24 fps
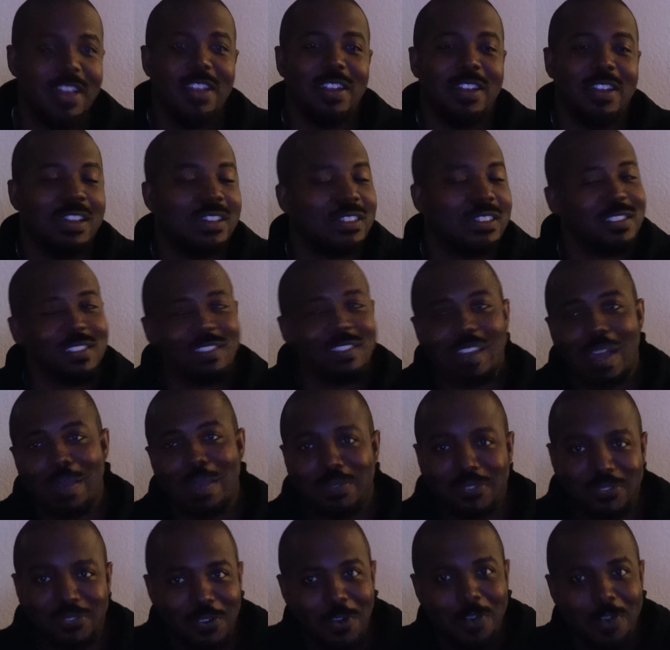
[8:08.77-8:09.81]
Nothing stops
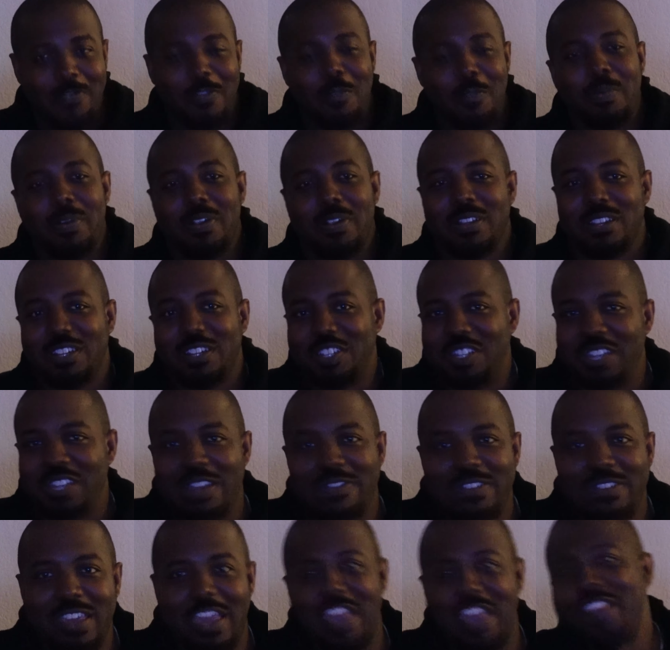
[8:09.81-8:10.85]
Ford from pulling a
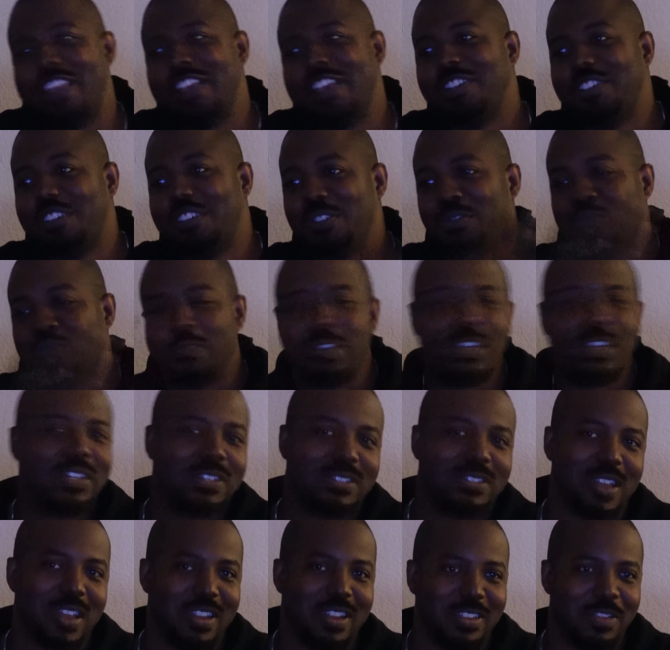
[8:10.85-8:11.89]
Chevy and then just
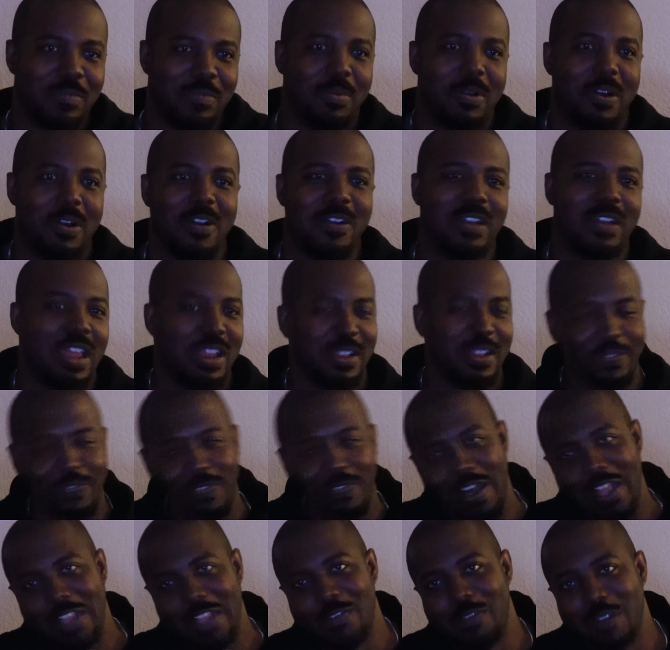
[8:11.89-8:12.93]
redesigning the part in a
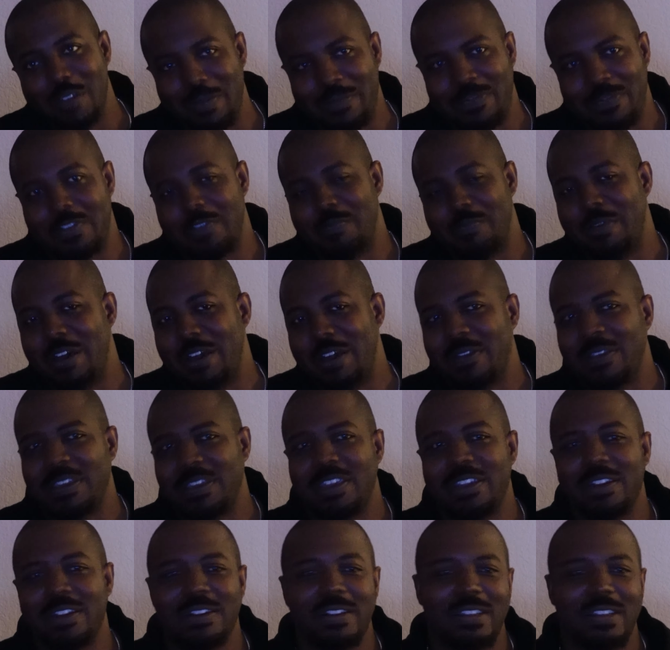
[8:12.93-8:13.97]
follow-up for the model
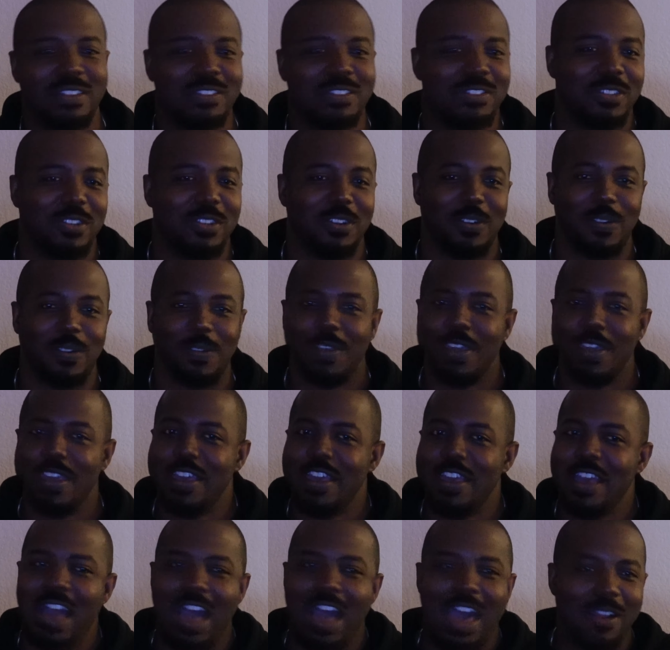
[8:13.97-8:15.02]
year. And so,
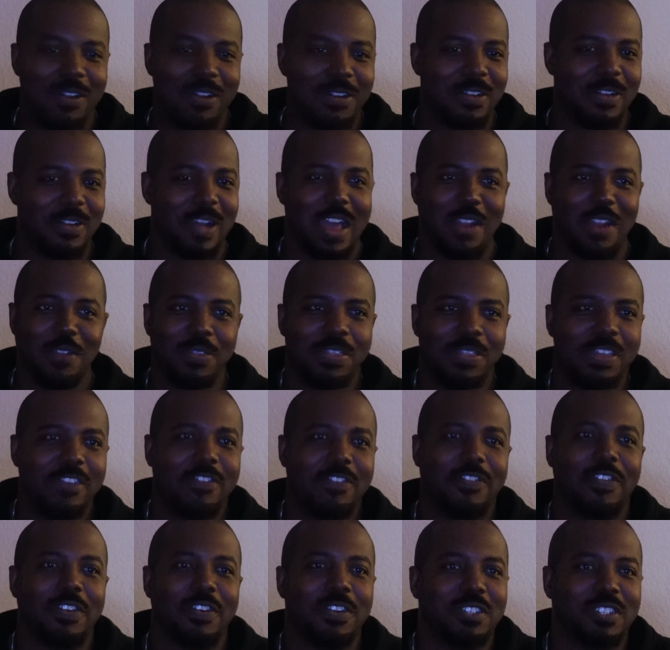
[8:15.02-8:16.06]
I don't know. I don't think
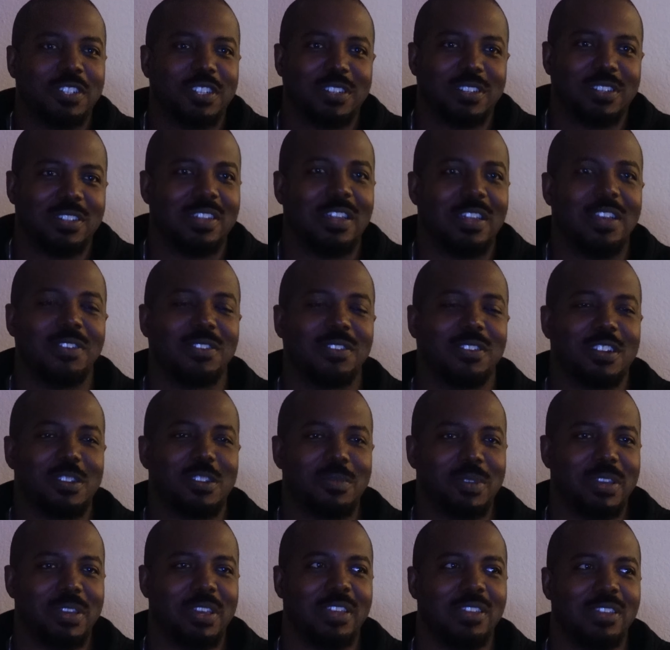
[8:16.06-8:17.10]
first-year sales are going to
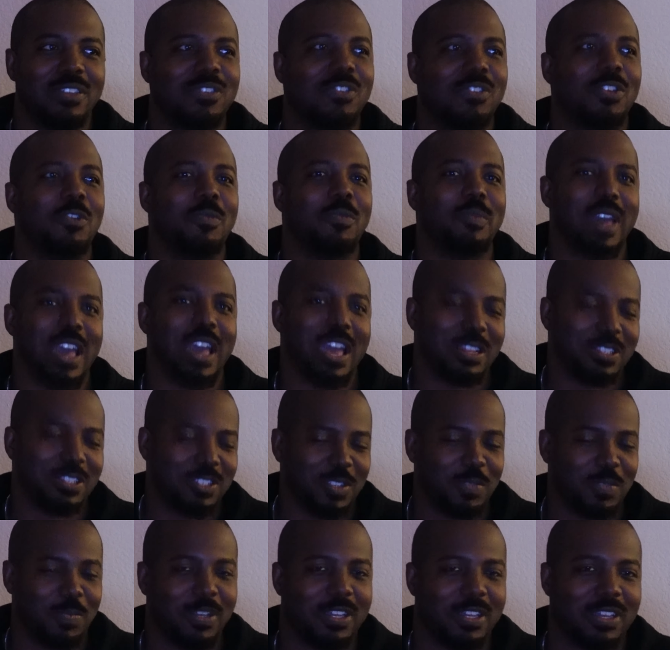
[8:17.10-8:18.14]
be so bad
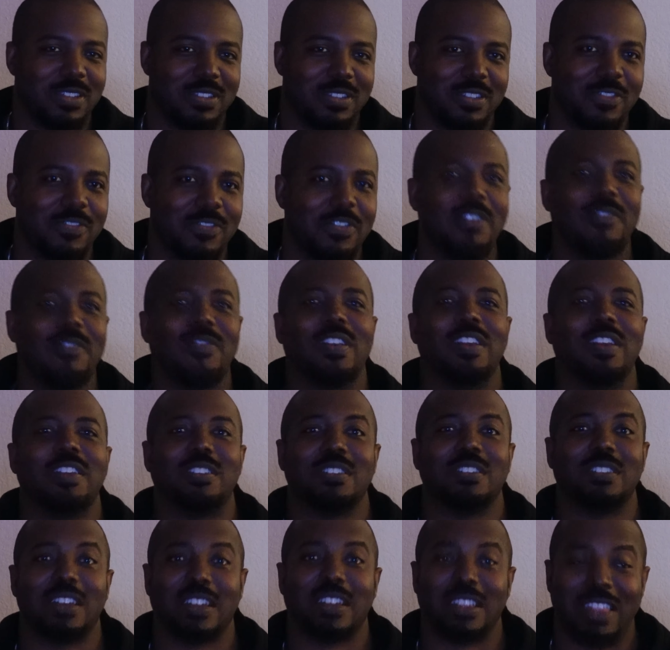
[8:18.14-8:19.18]
just because of the front fascia.
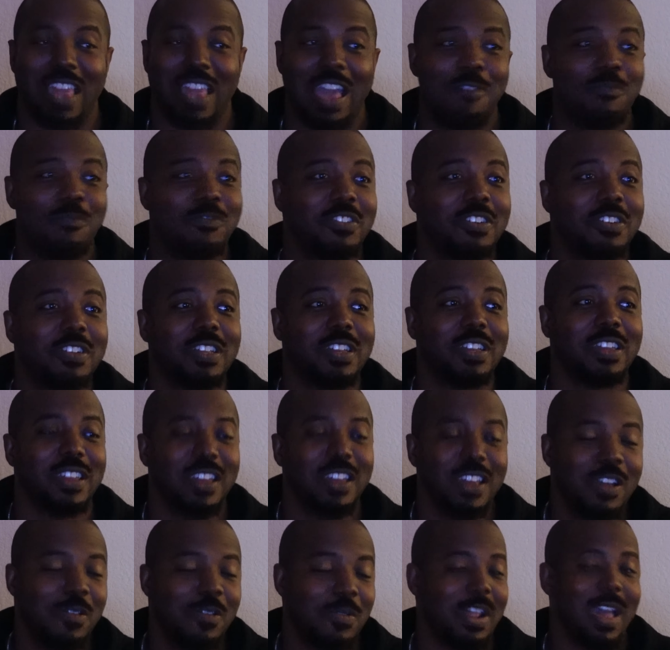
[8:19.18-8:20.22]
Like, that really,
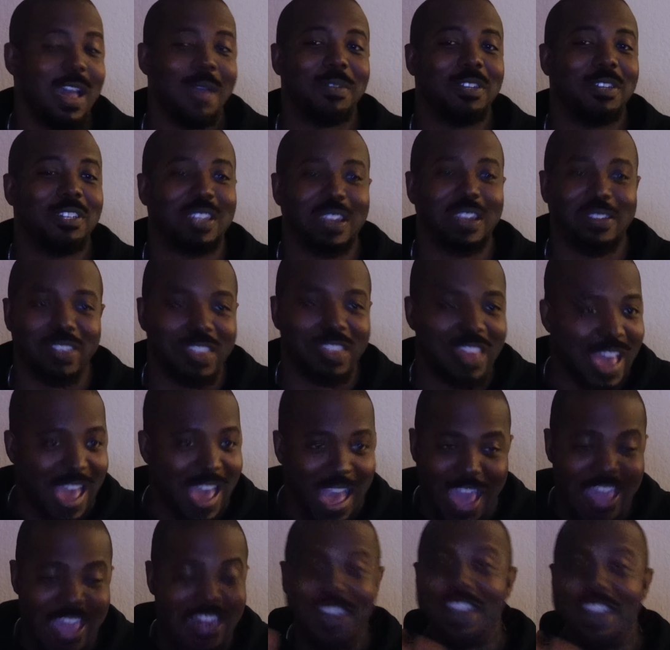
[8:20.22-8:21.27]
what happened to Chevy, that I
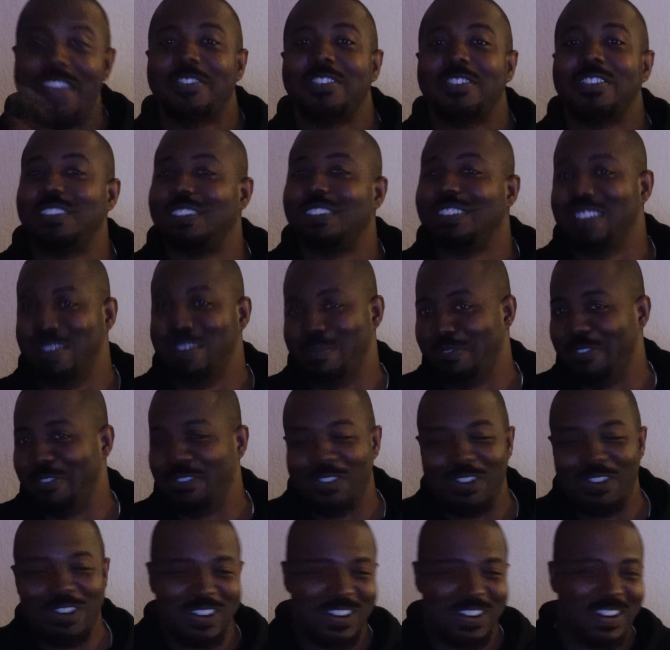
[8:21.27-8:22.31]
had never seen that
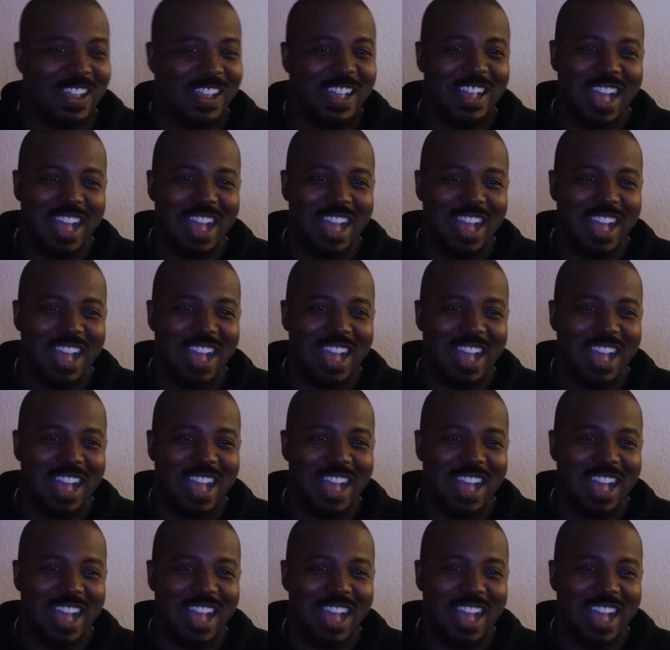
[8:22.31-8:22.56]
before.